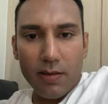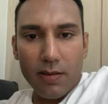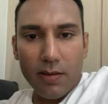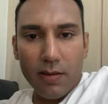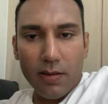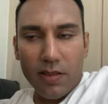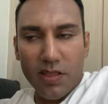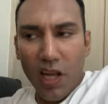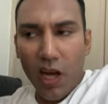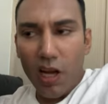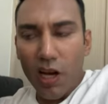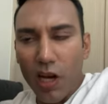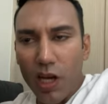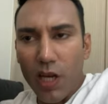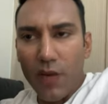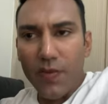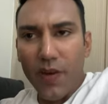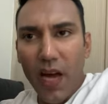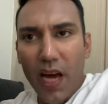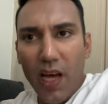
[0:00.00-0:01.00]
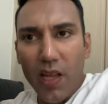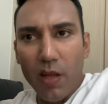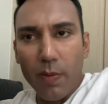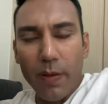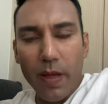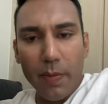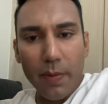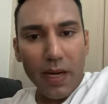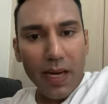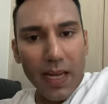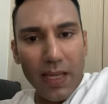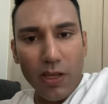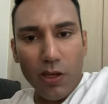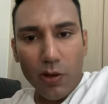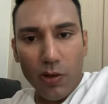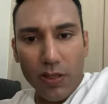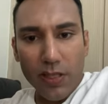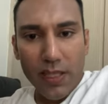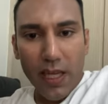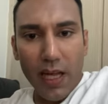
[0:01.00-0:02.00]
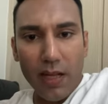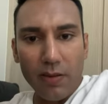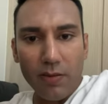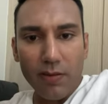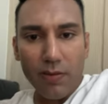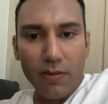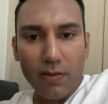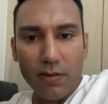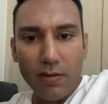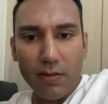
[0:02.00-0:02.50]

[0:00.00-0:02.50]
Start looking for other people like yourself.